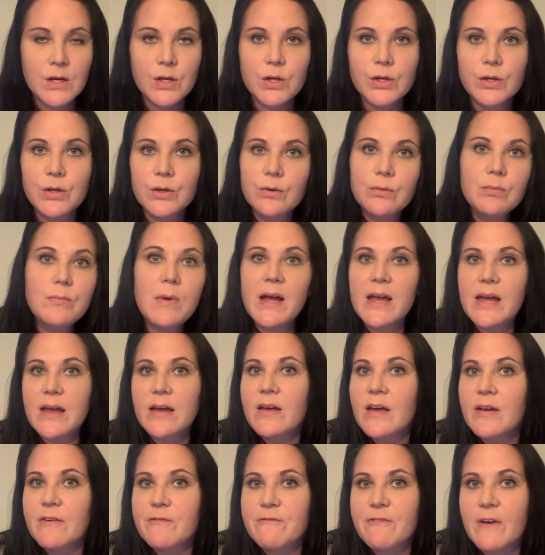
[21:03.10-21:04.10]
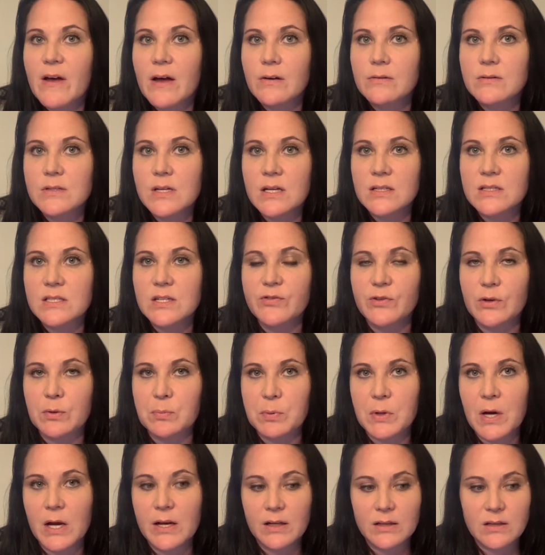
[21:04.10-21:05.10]
You might have found a different
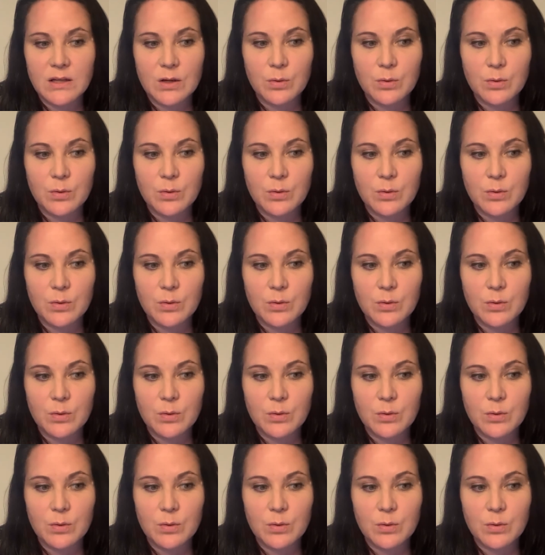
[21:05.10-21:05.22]
product